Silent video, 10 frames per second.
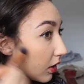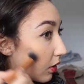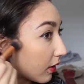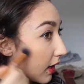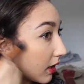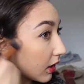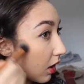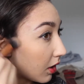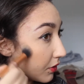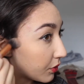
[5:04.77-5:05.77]
go ahead and
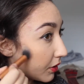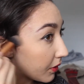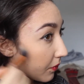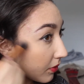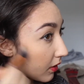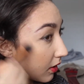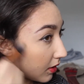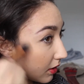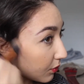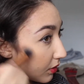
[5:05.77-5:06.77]
contour.
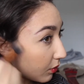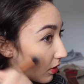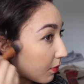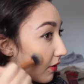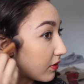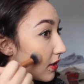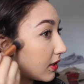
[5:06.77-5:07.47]
I really want to buff that